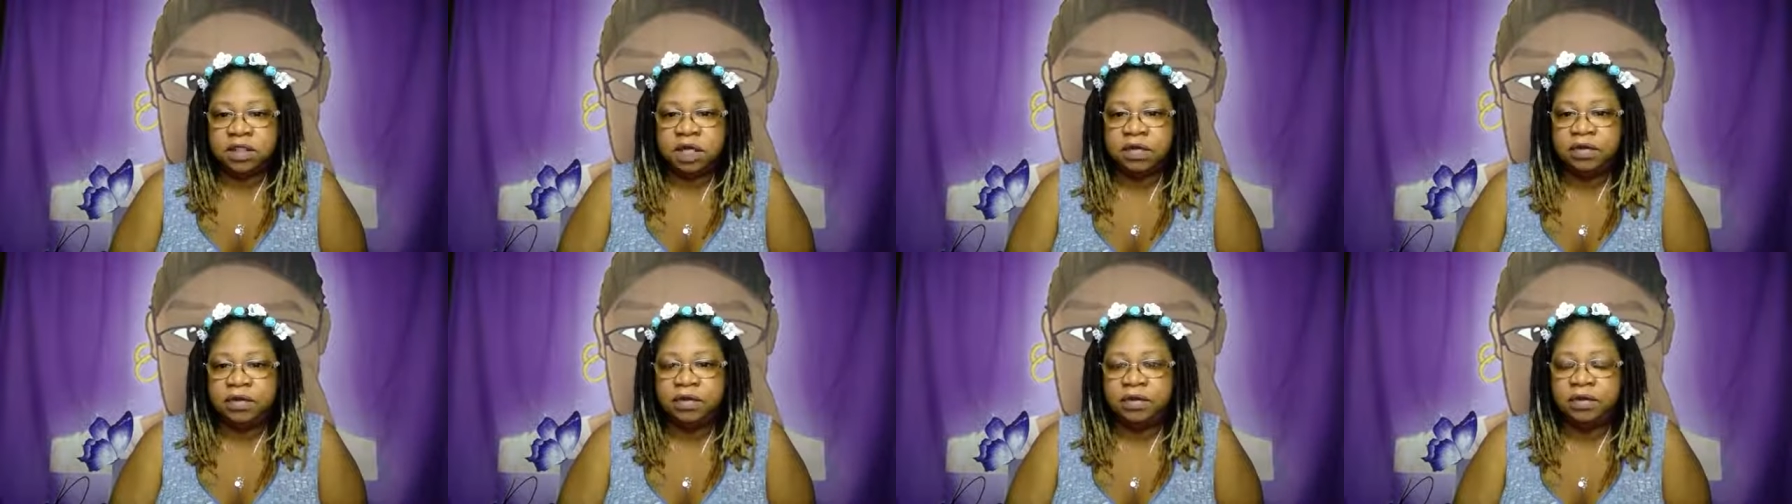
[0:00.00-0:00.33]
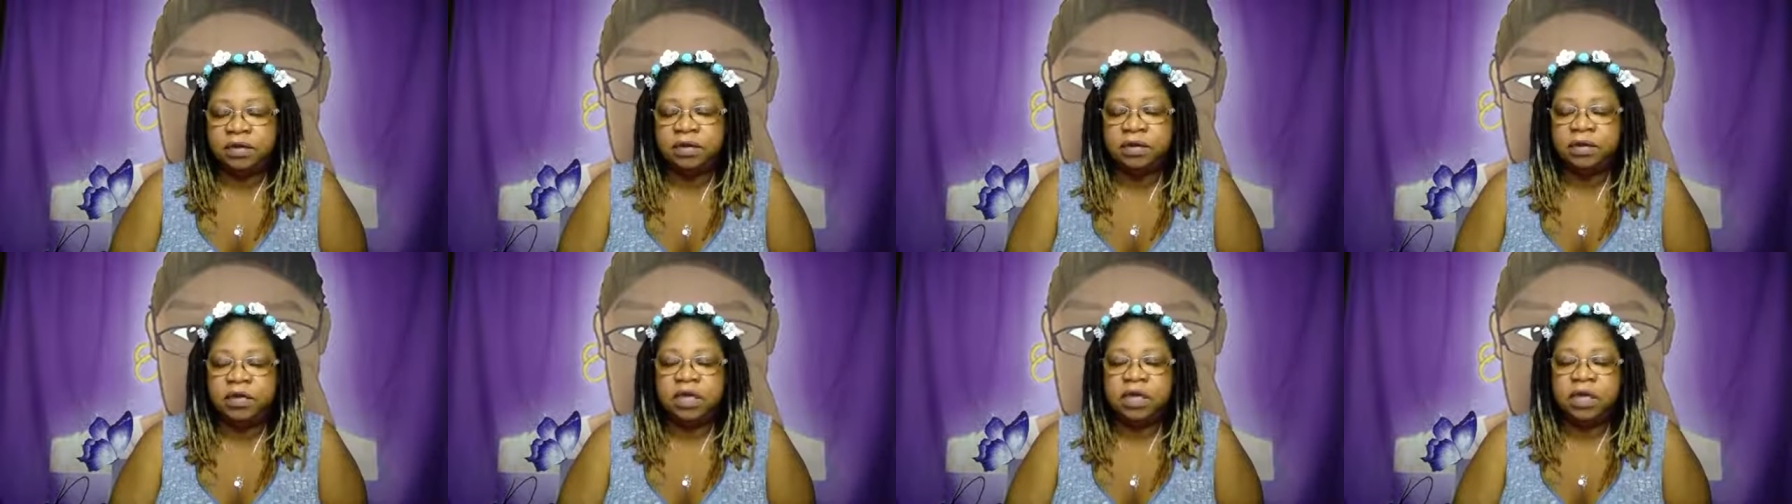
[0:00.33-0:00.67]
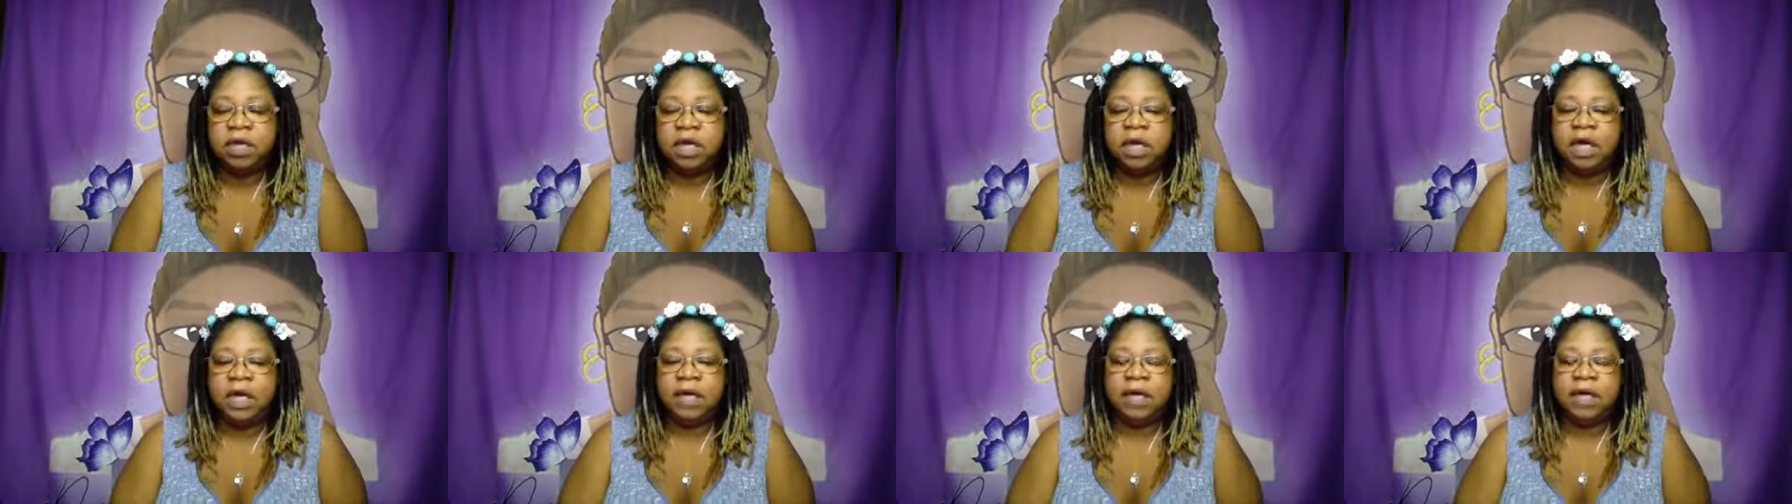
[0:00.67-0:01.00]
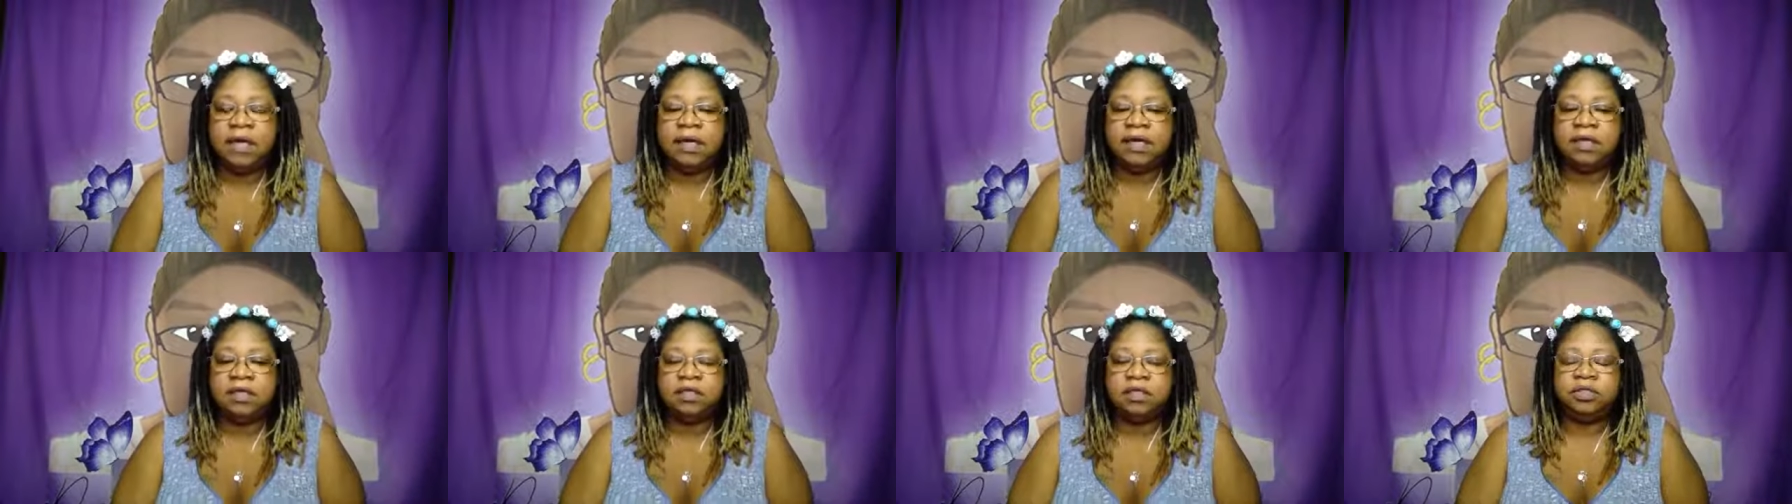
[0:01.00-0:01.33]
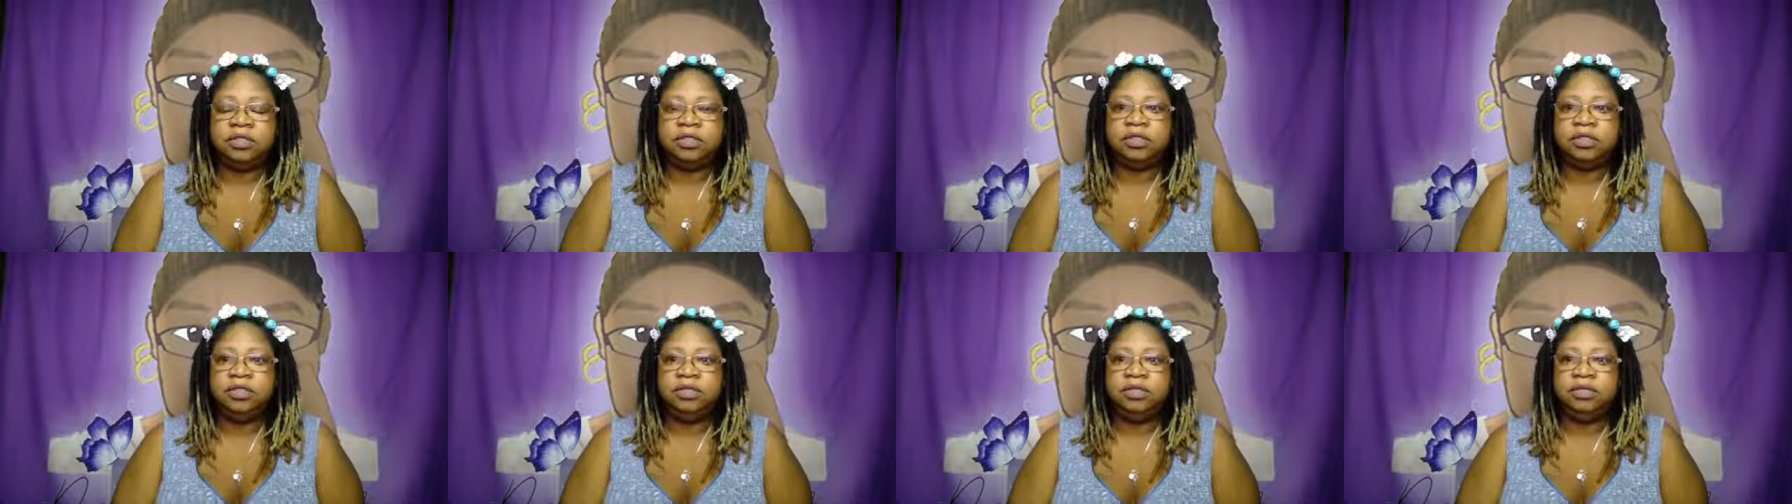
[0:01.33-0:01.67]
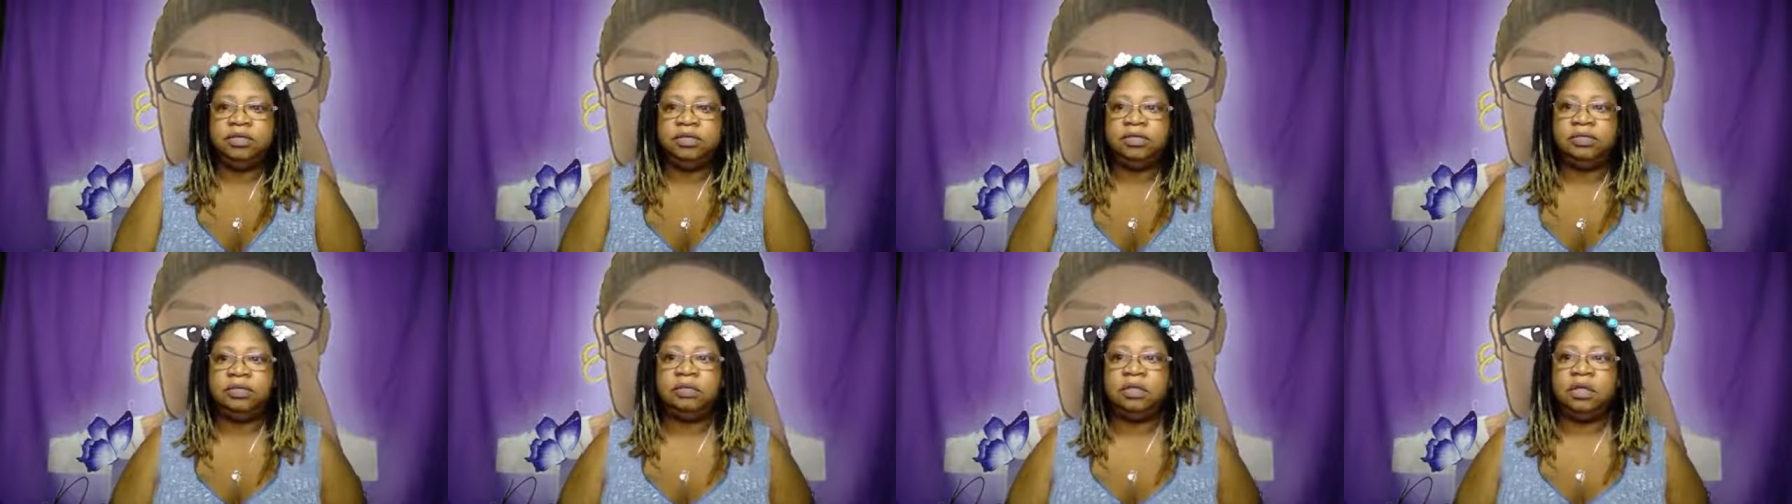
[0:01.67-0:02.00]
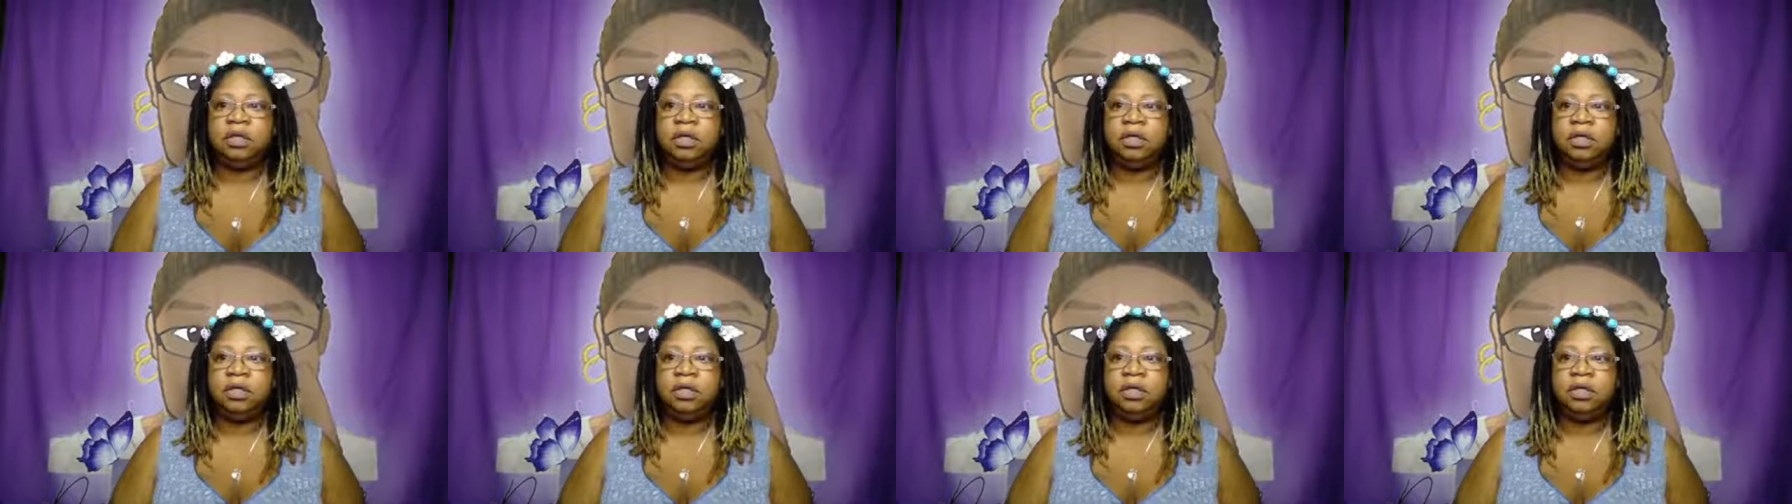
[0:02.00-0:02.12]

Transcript: other, and to